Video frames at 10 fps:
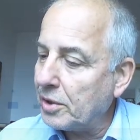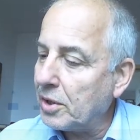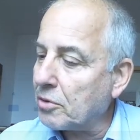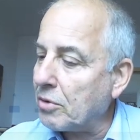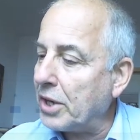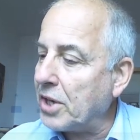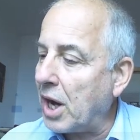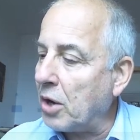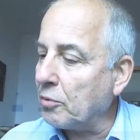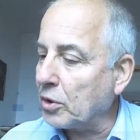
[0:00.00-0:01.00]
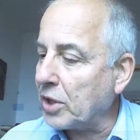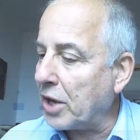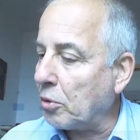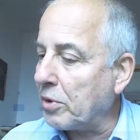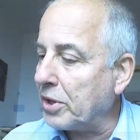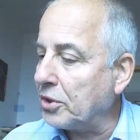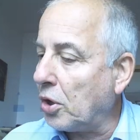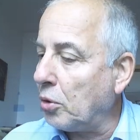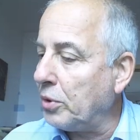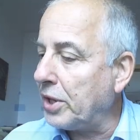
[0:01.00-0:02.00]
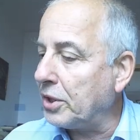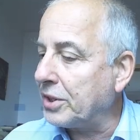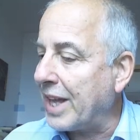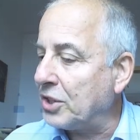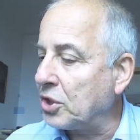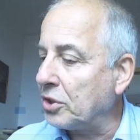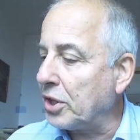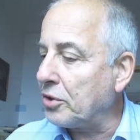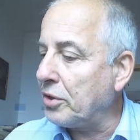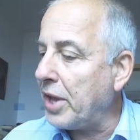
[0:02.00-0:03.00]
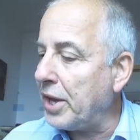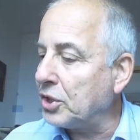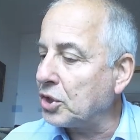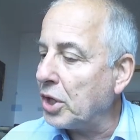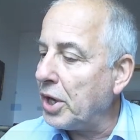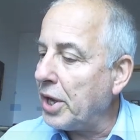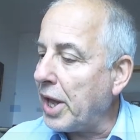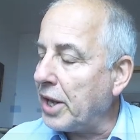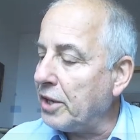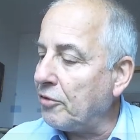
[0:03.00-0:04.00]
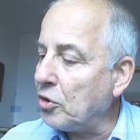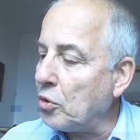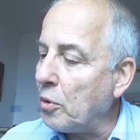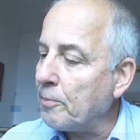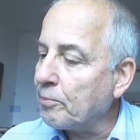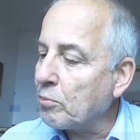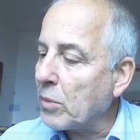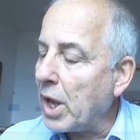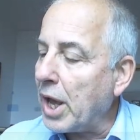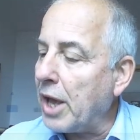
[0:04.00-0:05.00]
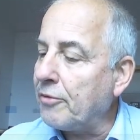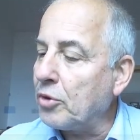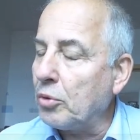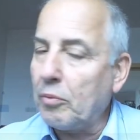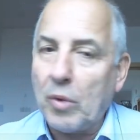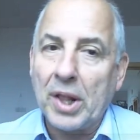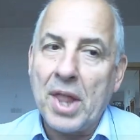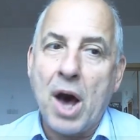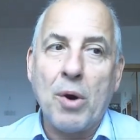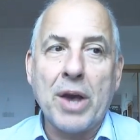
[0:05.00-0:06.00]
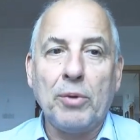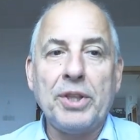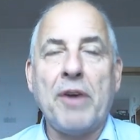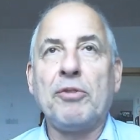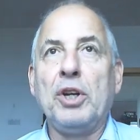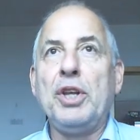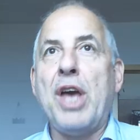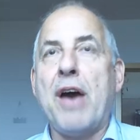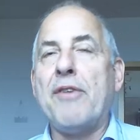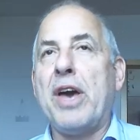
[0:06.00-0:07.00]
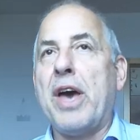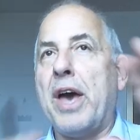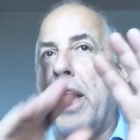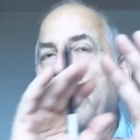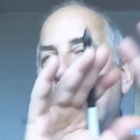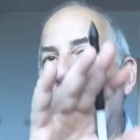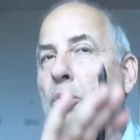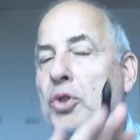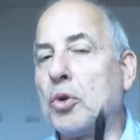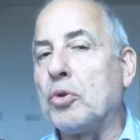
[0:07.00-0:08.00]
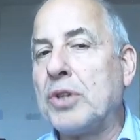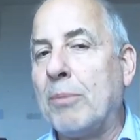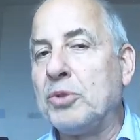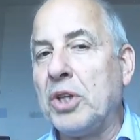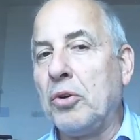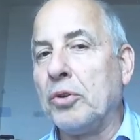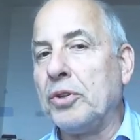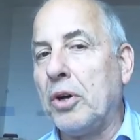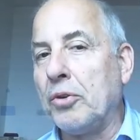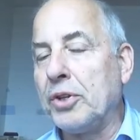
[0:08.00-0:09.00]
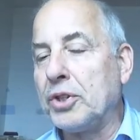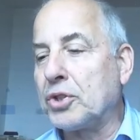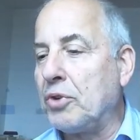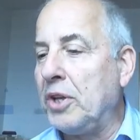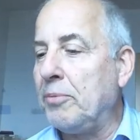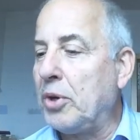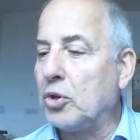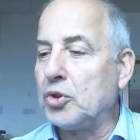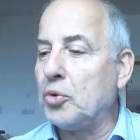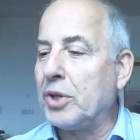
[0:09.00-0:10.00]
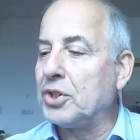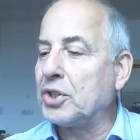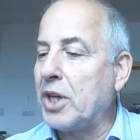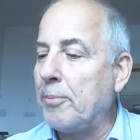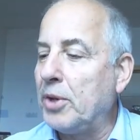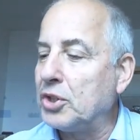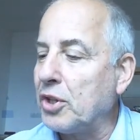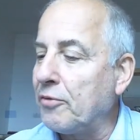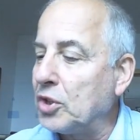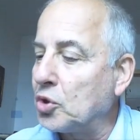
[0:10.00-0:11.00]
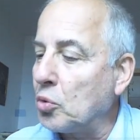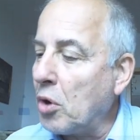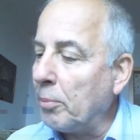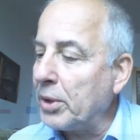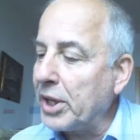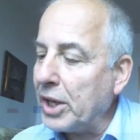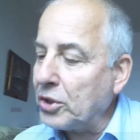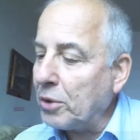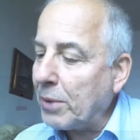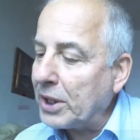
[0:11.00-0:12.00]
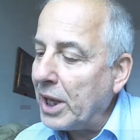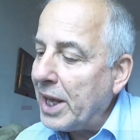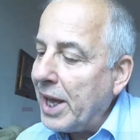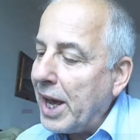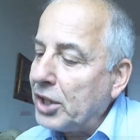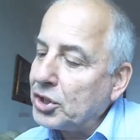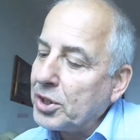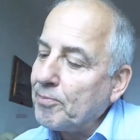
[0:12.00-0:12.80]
write down what I already told, that the tangent is this. And if you well, now I will definitely have a ghost or something on the screen, because you can skip this if it's too complicated, but it's,